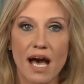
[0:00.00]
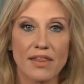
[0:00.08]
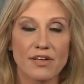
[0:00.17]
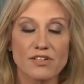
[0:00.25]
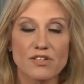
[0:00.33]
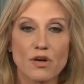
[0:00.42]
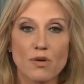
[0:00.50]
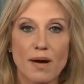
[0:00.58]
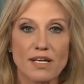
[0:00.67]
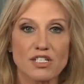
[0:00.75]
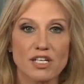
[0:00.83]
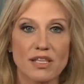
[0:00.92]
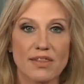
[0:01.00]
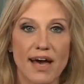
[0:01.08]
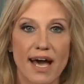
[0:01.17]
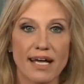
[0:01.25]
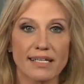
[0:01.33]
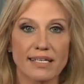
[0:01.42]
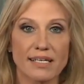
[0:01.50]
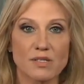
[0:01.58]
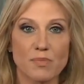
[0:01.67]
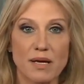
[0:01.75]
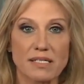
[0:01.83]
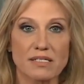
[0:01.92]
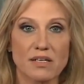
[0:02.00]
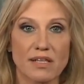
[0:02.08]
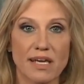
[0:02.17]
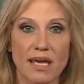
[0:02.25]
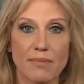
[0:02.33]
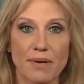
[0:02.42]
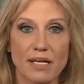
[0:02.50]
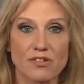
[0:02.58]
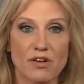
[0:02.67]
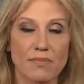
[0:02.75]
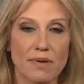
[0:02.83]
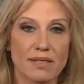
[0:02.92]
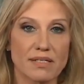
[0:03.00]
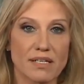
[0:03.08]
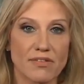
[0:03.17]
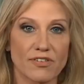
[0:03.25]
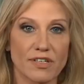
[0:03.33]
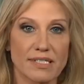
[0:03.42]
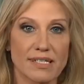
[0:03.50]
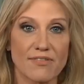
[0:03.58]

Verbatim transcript: There's no question that his presence on the campaign trail made the difference.